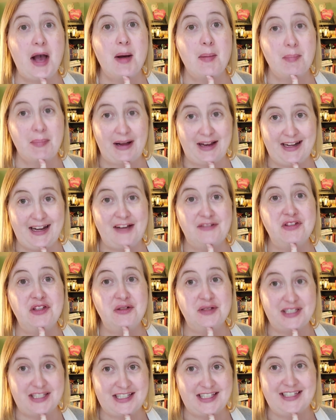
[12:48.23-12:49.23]
My
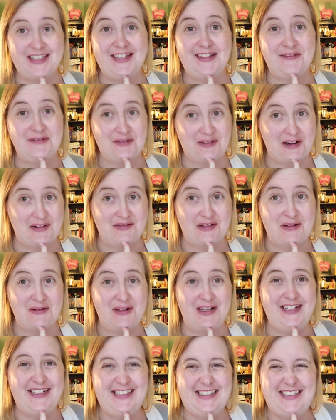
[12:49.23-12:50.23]
nephew is singing for everyone.